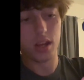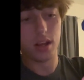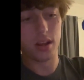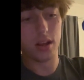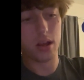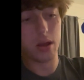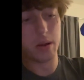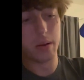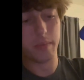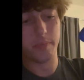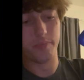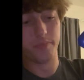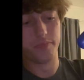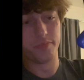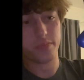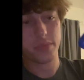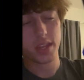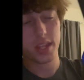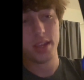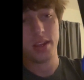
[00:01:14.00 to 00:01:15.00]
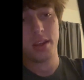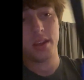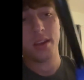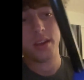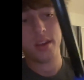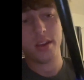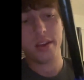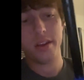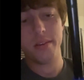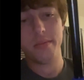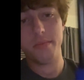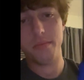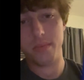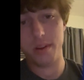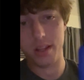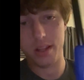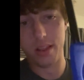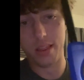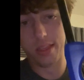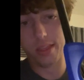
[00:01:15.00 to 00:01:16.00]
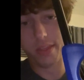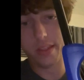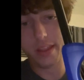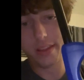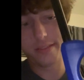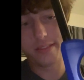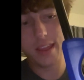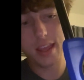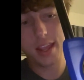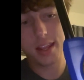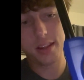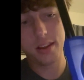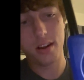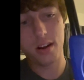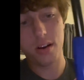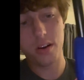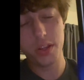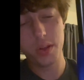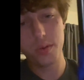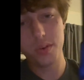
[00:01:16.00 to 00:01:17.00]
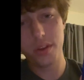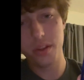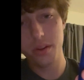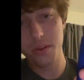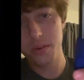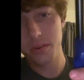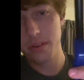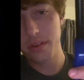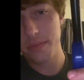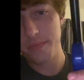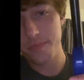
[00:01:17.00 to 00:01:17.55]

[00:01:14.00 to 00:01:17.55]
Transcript: Um, this thing, all you do